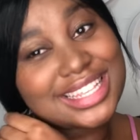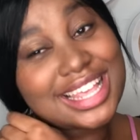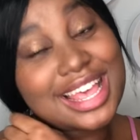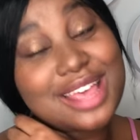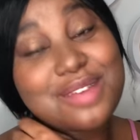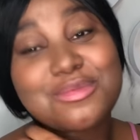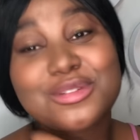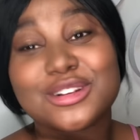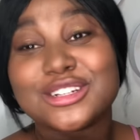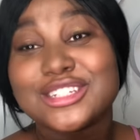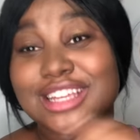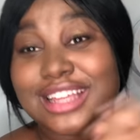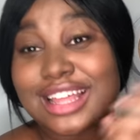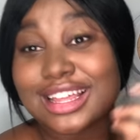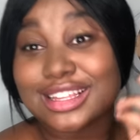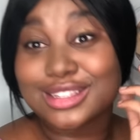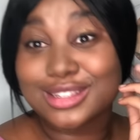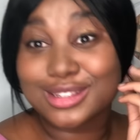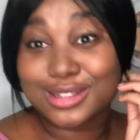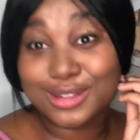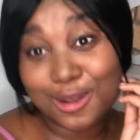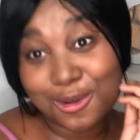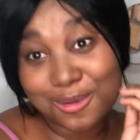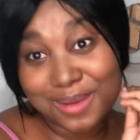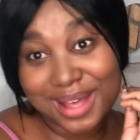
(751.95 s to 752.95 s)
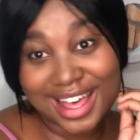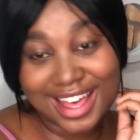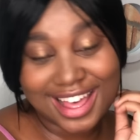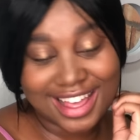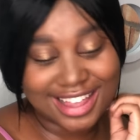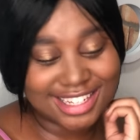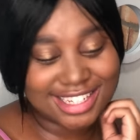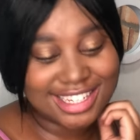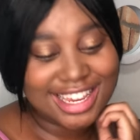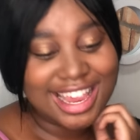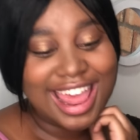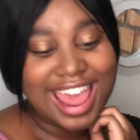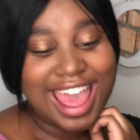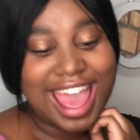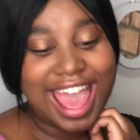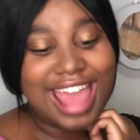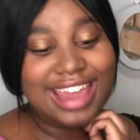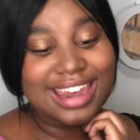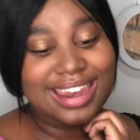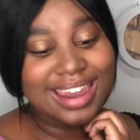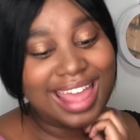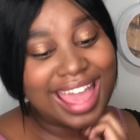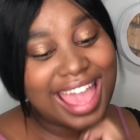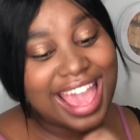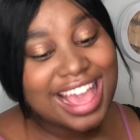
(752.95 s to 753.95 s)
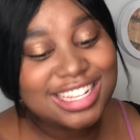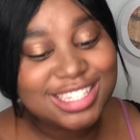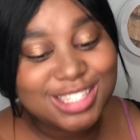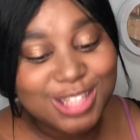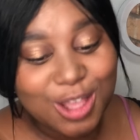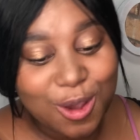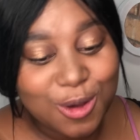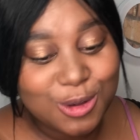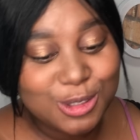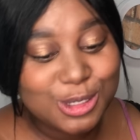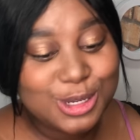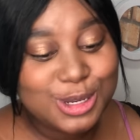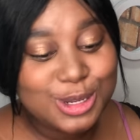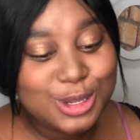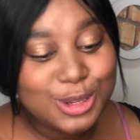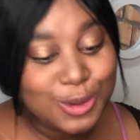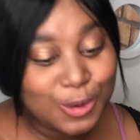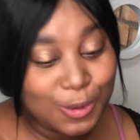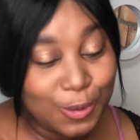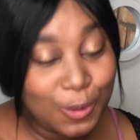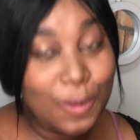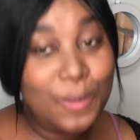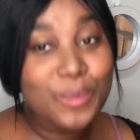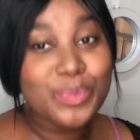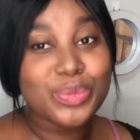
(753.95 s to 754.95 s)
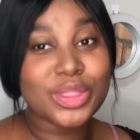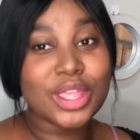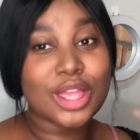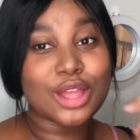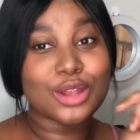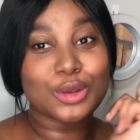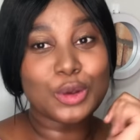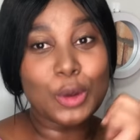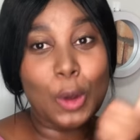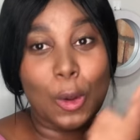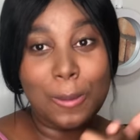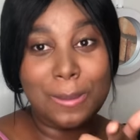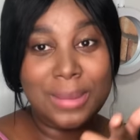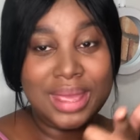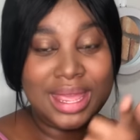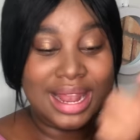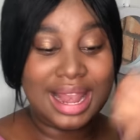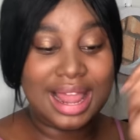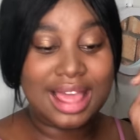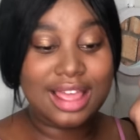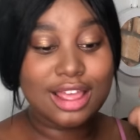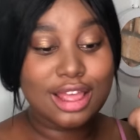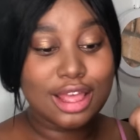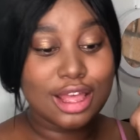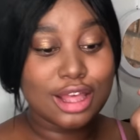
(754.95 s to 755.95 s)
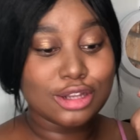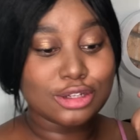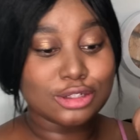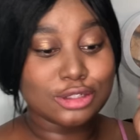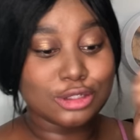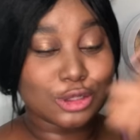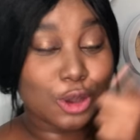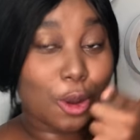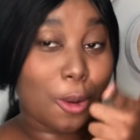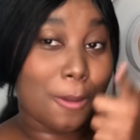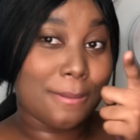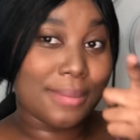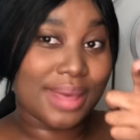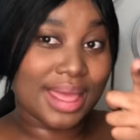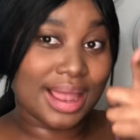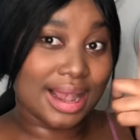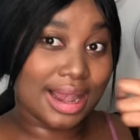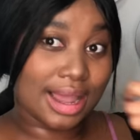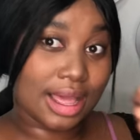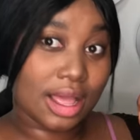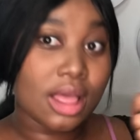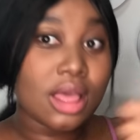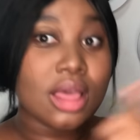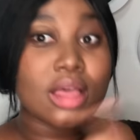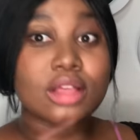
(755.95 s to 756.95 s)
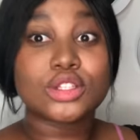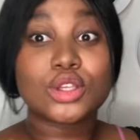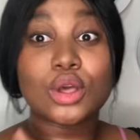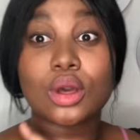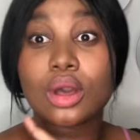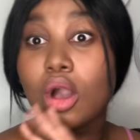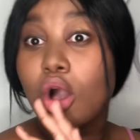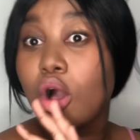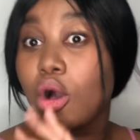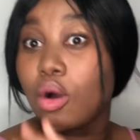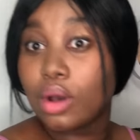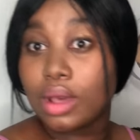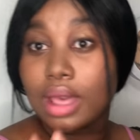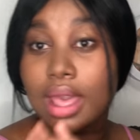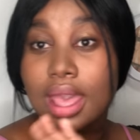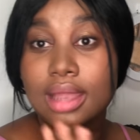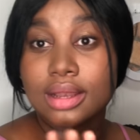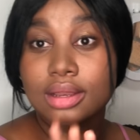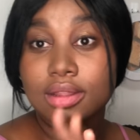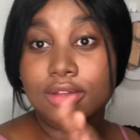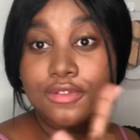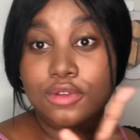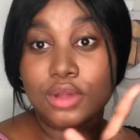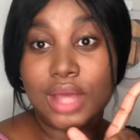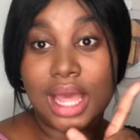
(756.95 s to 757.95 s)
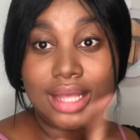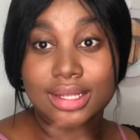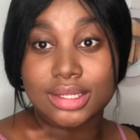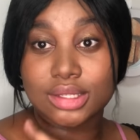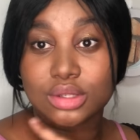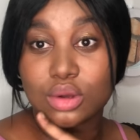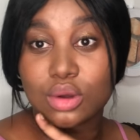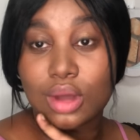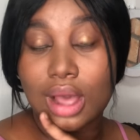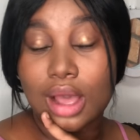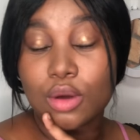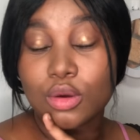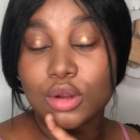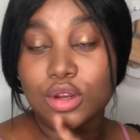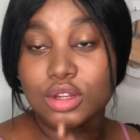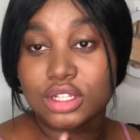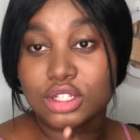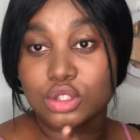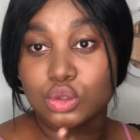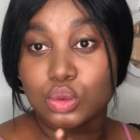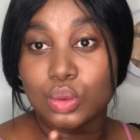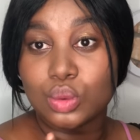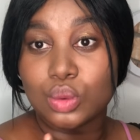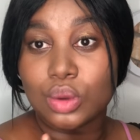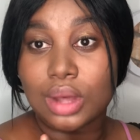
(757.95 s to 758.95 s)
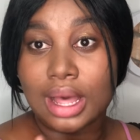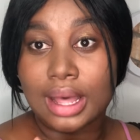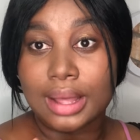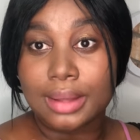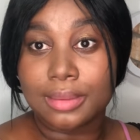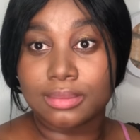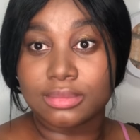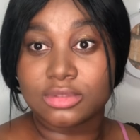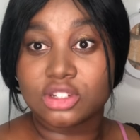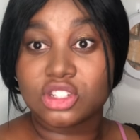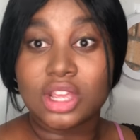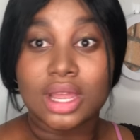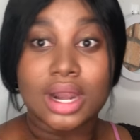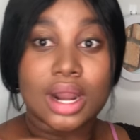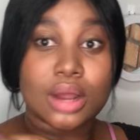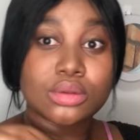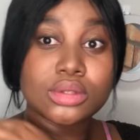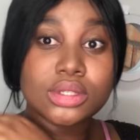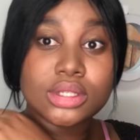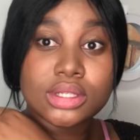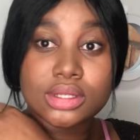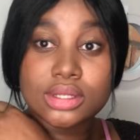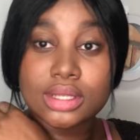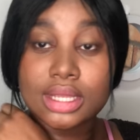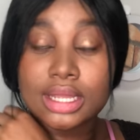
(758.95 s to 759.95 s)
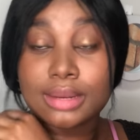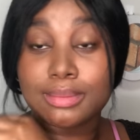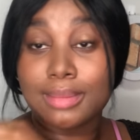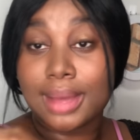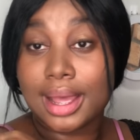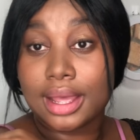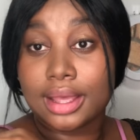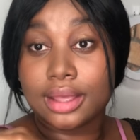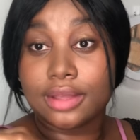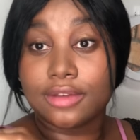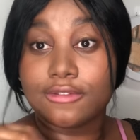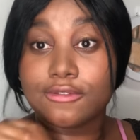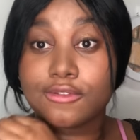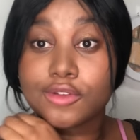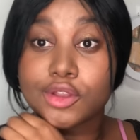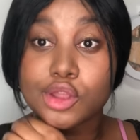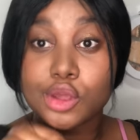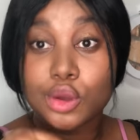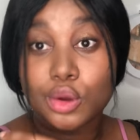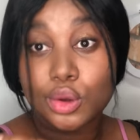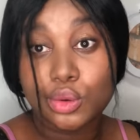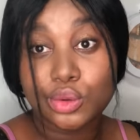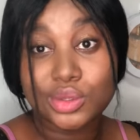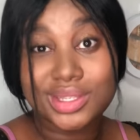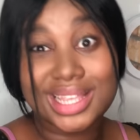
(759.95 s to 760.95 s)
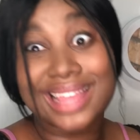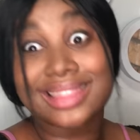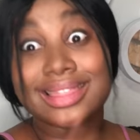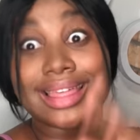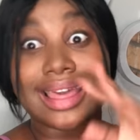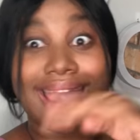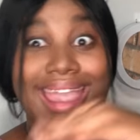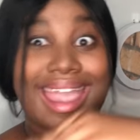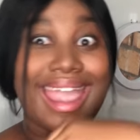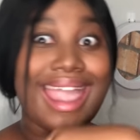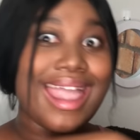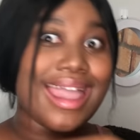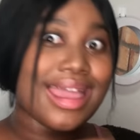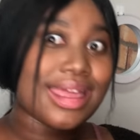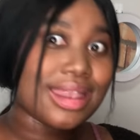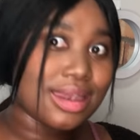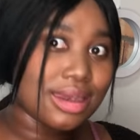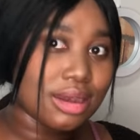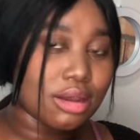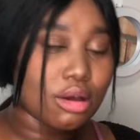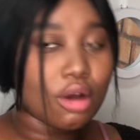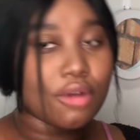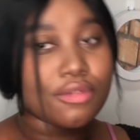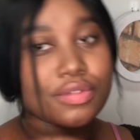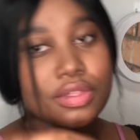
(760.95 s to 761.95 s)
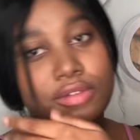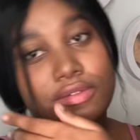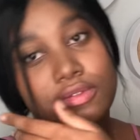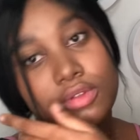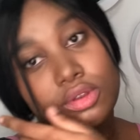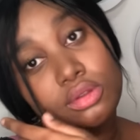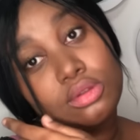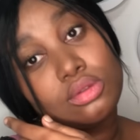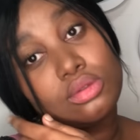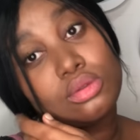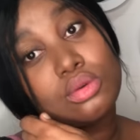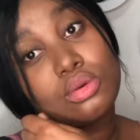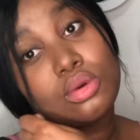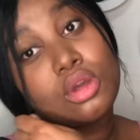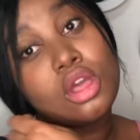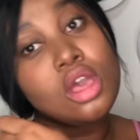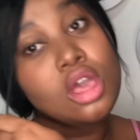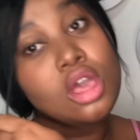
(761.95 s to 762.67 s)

I appreciate that so much. And SO to you. Mobile Ndombela. So, oh, and if you guys know, I always do shout outs in my videos at the end of the video.